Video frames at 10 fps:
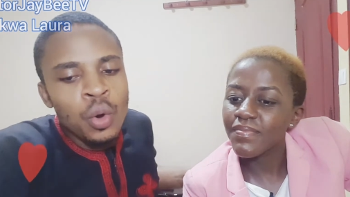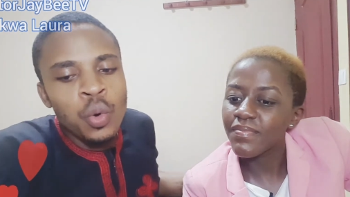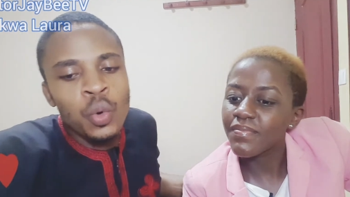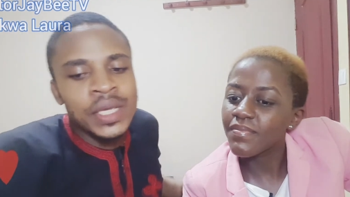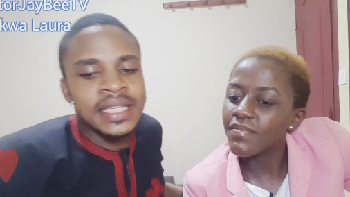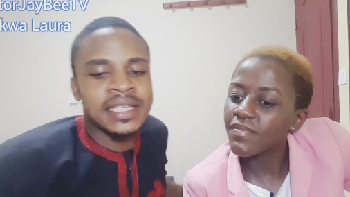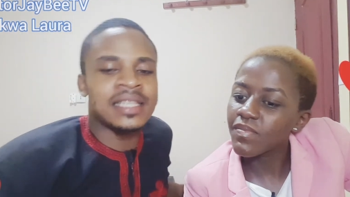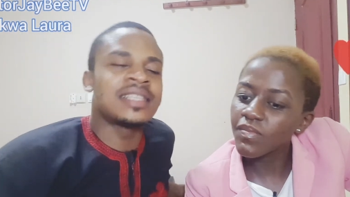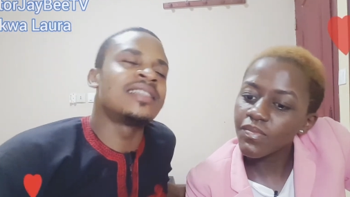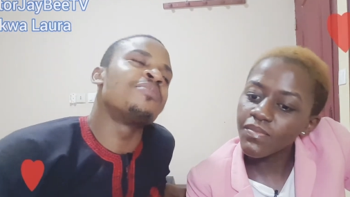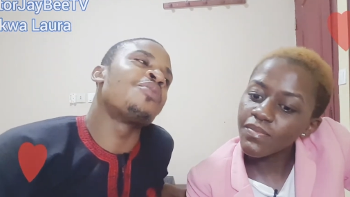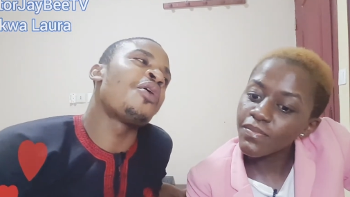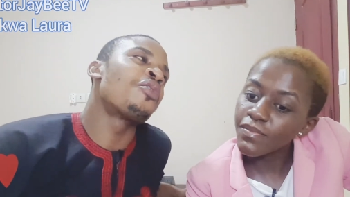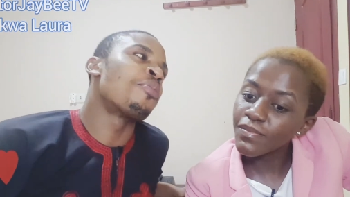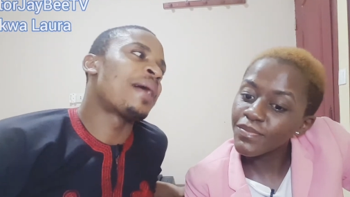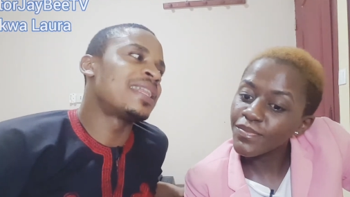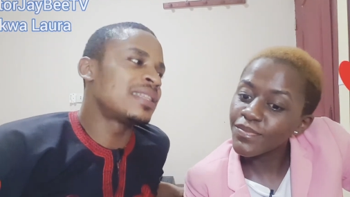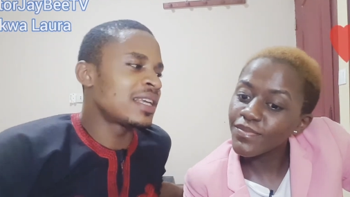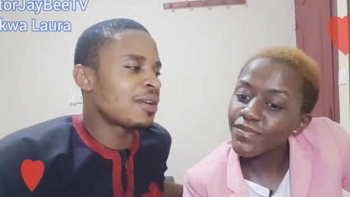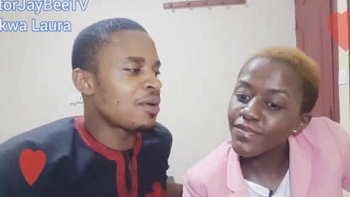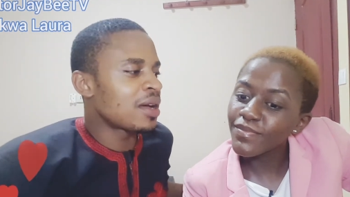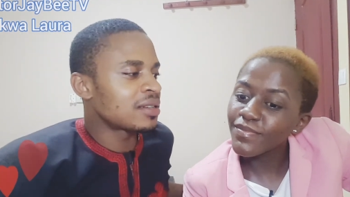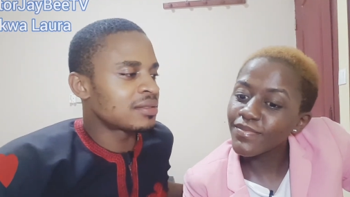Speaker 1: Who is the more romantic one?